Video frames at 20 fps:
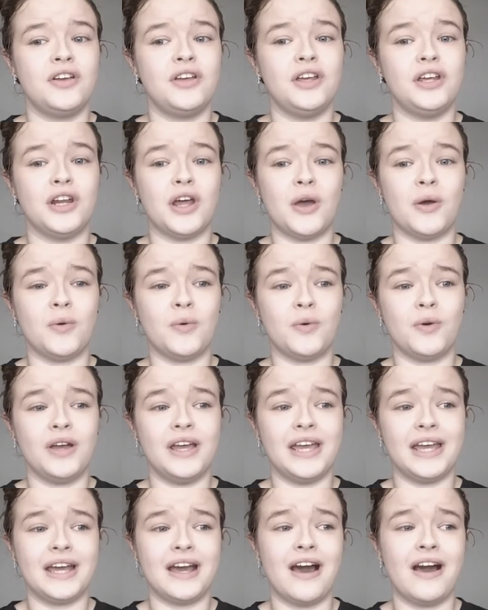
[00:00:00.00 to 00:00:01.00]
you know,
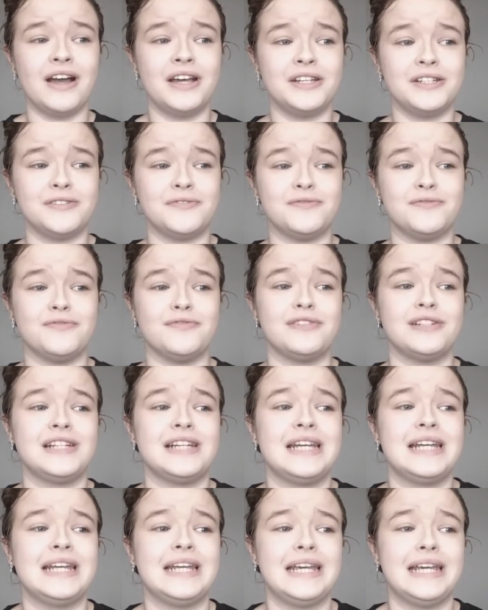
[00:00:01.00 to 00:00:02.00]
it kind of
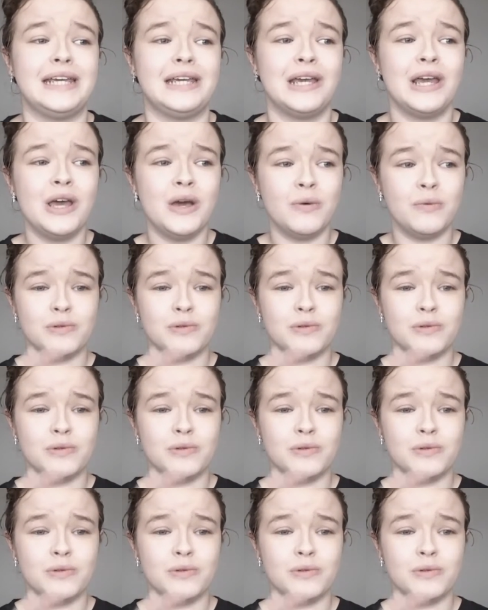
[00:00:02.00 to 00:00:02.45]
really